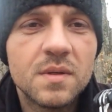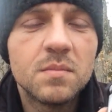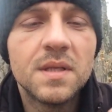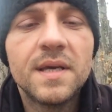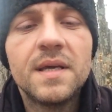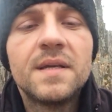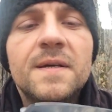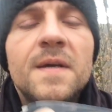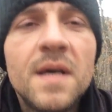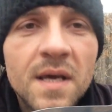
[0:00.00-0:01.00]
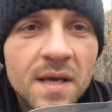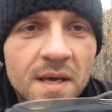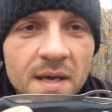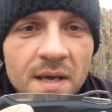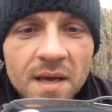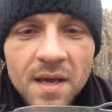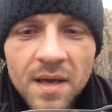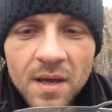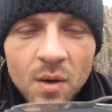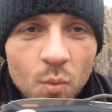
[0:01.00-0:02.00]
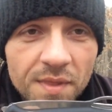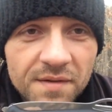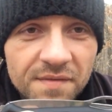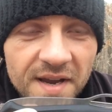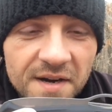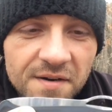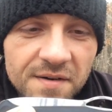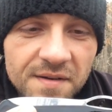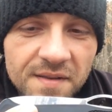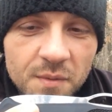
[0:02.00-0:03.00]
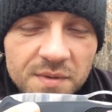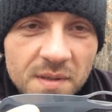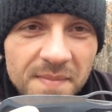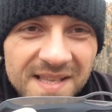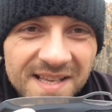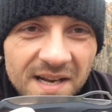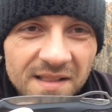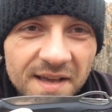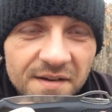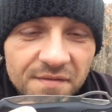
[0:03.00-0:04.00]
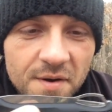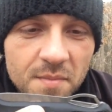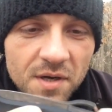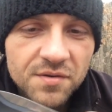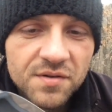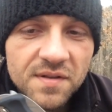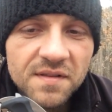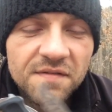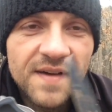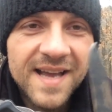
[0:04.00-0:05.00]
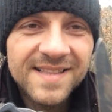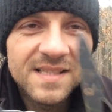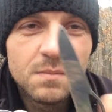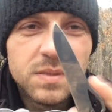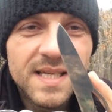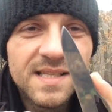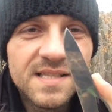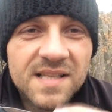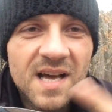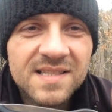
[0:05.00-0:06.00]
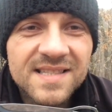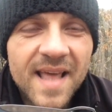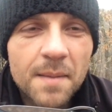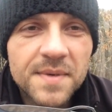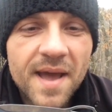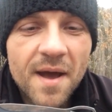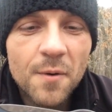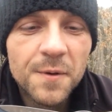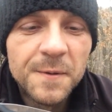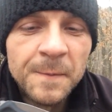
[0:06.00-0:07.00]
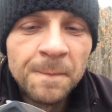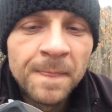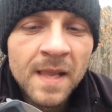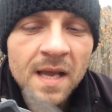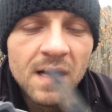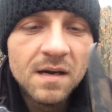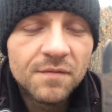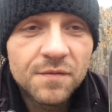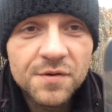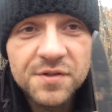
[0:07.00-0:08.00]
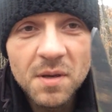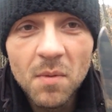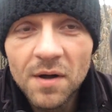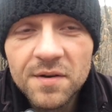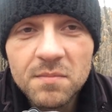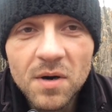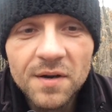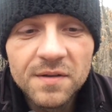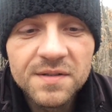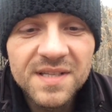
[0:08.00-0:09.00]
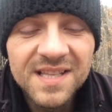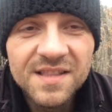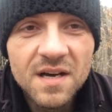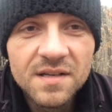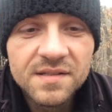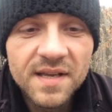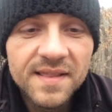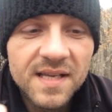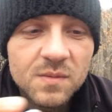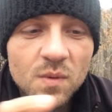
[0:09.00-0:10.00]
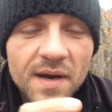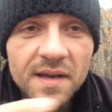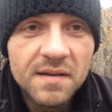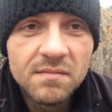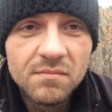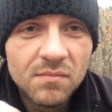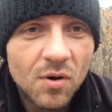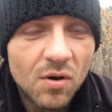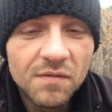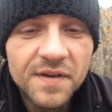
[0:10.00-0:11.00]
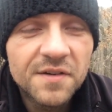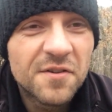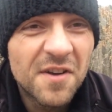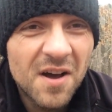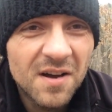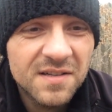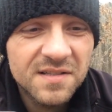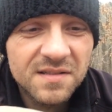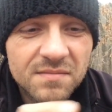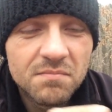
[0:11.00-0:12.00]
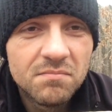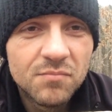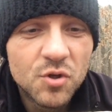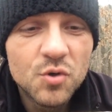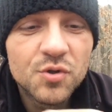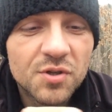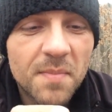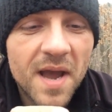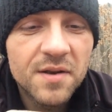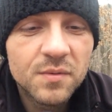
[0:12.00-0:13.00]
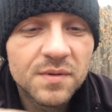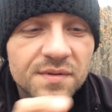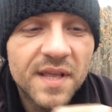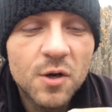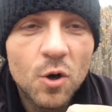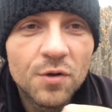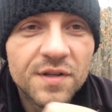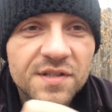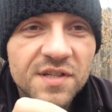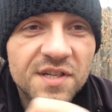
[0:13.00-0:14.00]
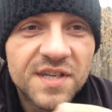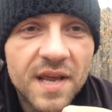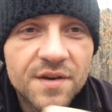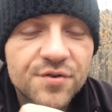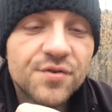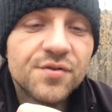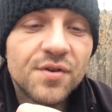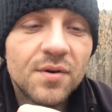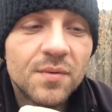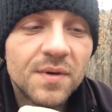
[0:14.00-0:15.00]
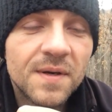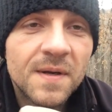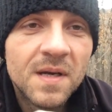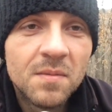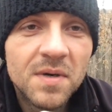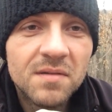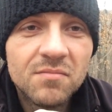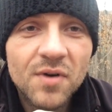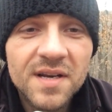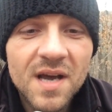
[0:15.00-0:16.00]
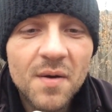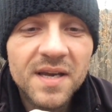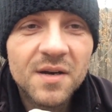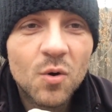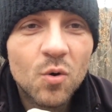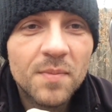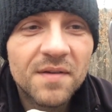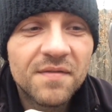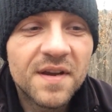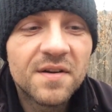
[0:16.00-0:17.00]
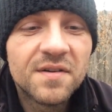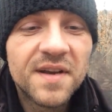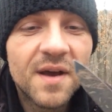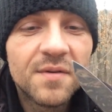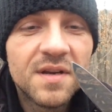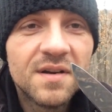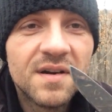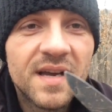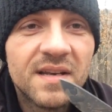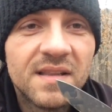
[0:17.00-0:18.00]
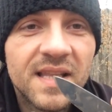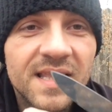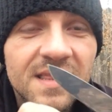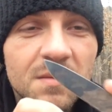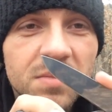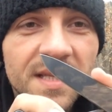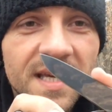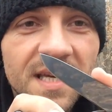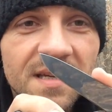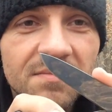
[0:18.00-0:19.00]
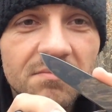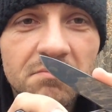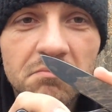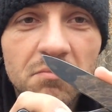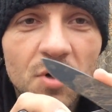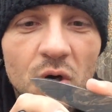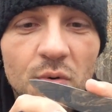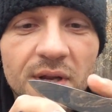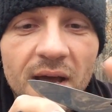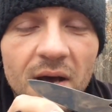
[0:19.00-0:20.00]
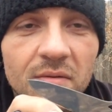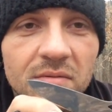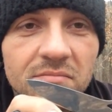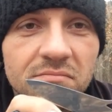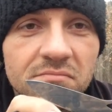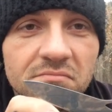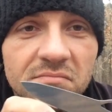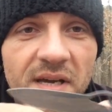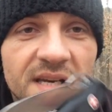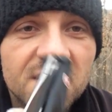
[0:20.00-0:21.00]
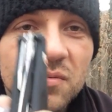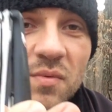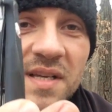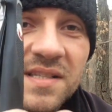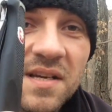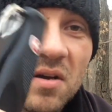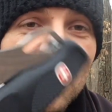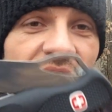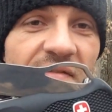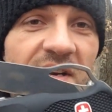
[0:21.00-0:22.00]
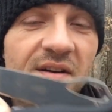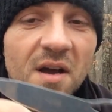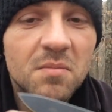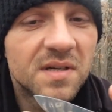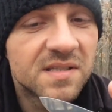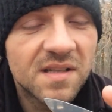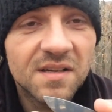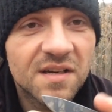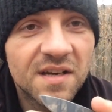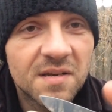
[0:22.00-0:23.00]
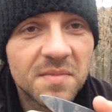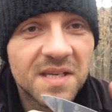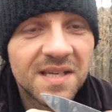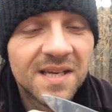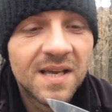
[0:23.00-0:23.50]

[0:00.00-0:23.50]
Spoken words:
the blade. With the Wenger, there was something that I liked very much. The fact that the blade does not snap down. For some other models, it does, and that's why in all Victorinox user manuals, they call this the danger zone. But right now I can hold my finger down here and let the blade go down, and it's resting on my finger now, but it's not cutting me.